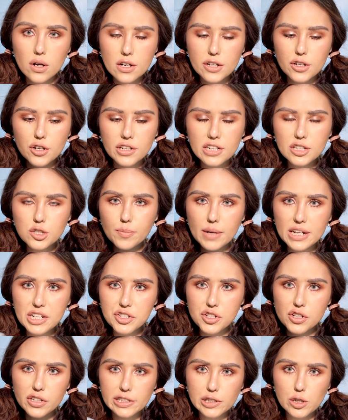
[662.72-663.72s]
You need to make
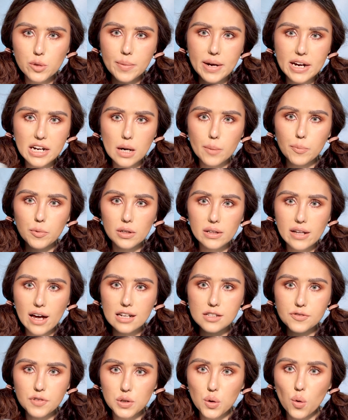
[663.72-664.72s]
sure that your makeup will
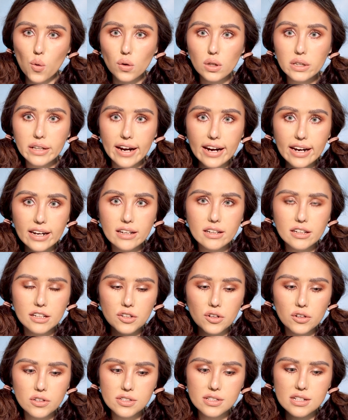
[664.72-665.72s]
last for the whole day, you
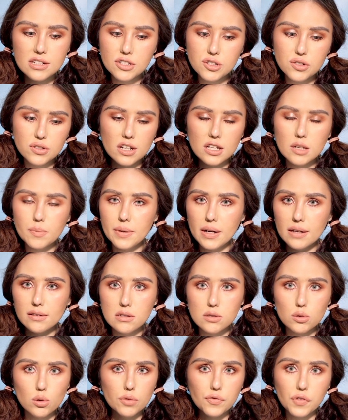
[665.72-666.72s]
know, since you're gonna be at the
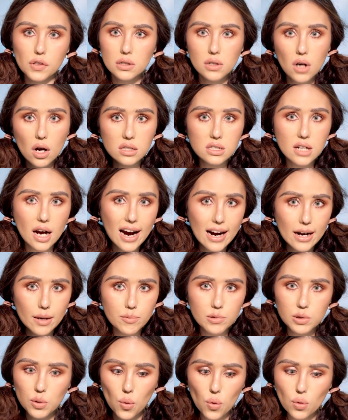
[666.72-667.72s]
school for a long
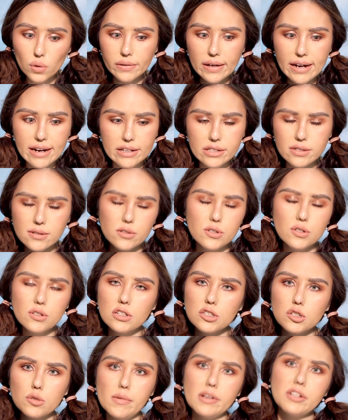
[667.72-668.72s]
time, the whole day. So you
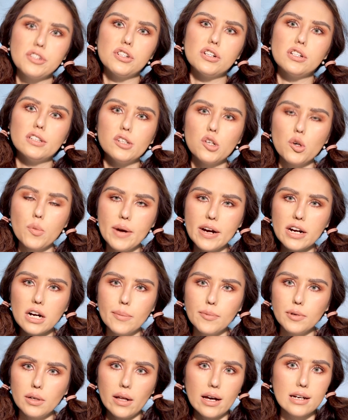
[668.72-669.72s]
need to make sure that your
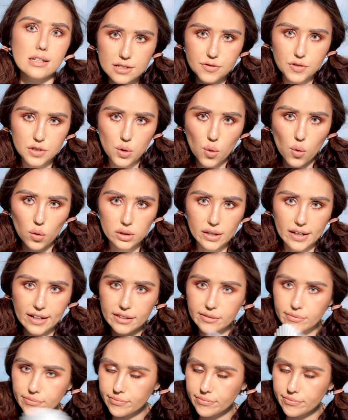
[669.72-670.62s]
makeup will last for the whole day.